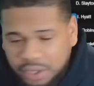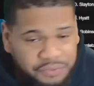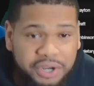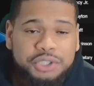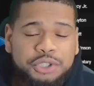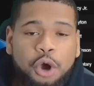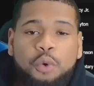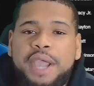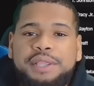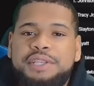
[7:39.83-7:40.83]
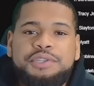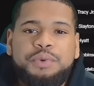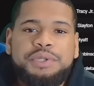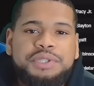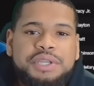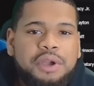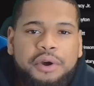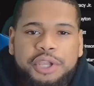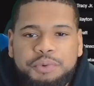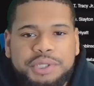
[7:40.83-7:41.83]
There is no way this is what Zeke thought
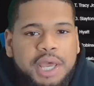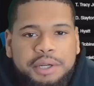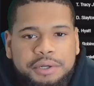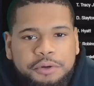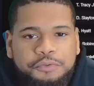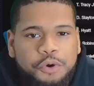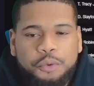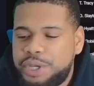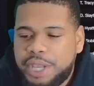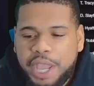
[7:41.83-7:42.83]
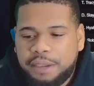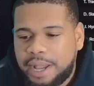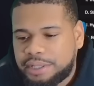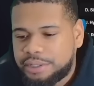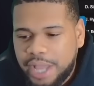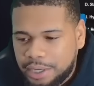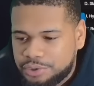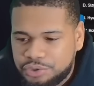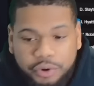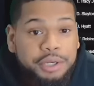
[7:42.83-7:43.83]
he was signing up for when he came back to Dallas.
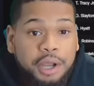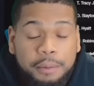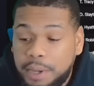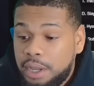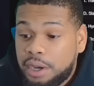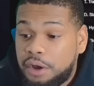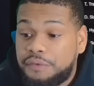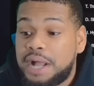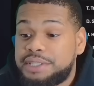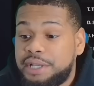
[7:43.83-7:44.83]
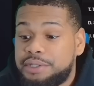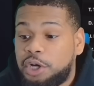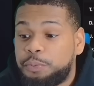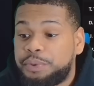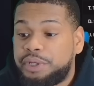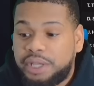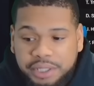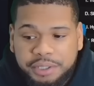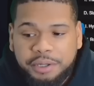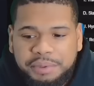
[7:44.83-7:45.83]
Straight up. Kevontae Turpin
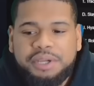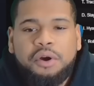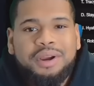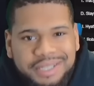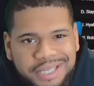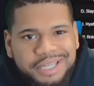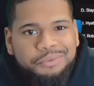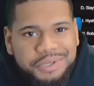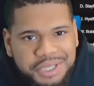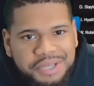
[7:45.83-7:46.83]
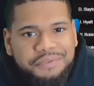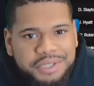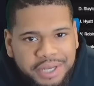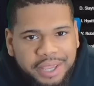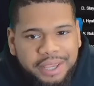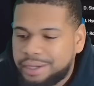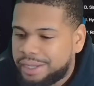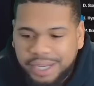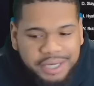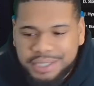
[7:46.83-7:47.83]
ended up being our leading receiver today.
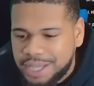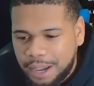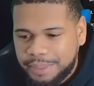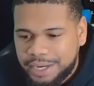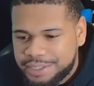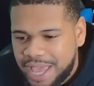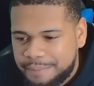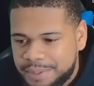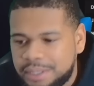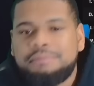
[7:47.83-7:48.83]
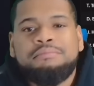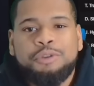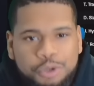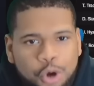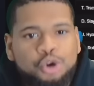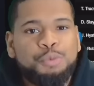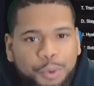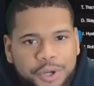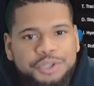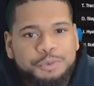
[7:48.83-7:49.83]
Anytime that is happening, you know Cooper
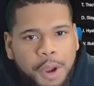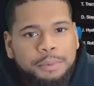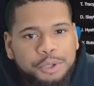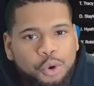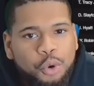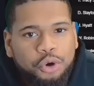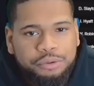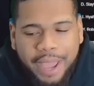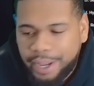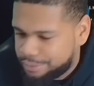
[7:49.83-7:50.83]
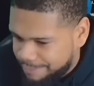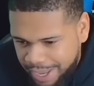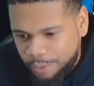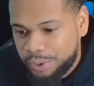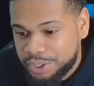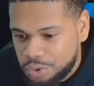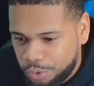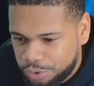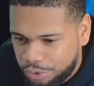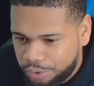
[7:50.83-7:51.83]
Rush is probably the quarterback. Man, what is
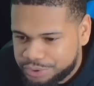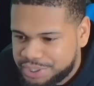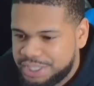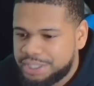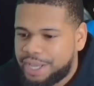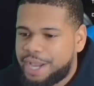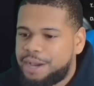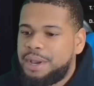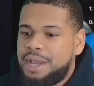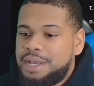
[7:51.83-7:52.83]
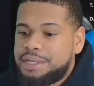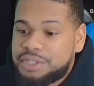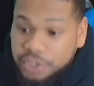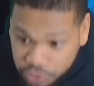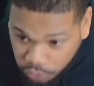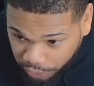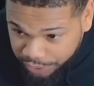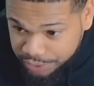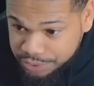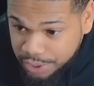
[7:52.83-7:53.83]
going on? CeeDee Lamb, 6
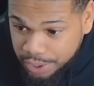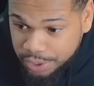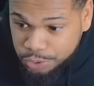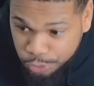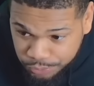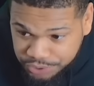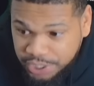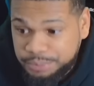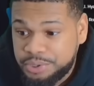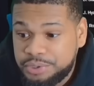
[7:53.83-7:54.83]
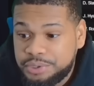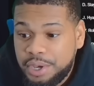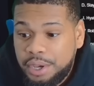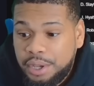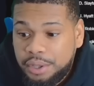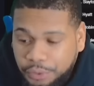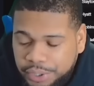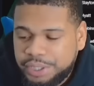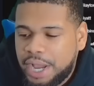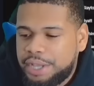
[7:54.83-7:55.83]
targets, 2 receptions,
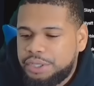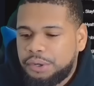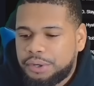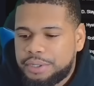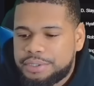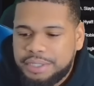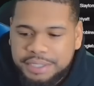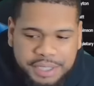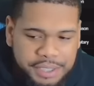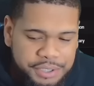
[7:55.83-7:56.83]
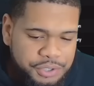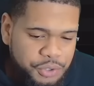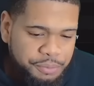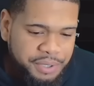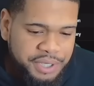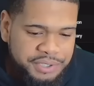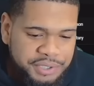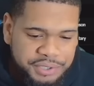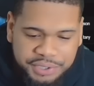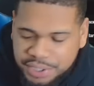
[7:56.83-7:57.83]
39 yards. Let's get into it because
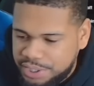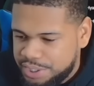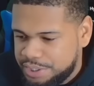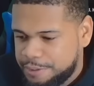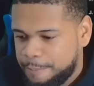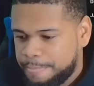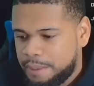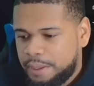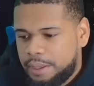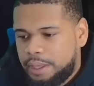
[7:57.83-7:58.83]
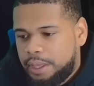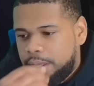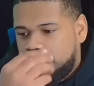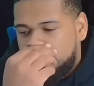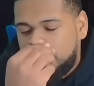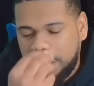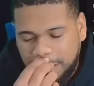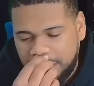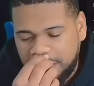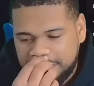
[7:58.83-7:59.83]
CeeDee
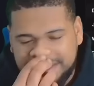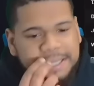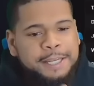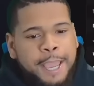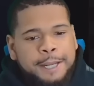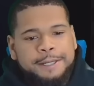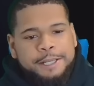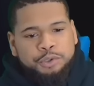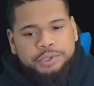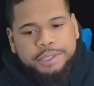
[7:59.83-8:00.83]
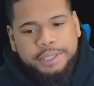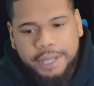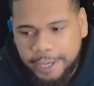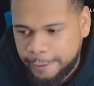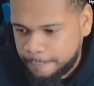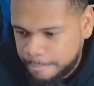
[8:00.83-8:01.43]
had an interesting day.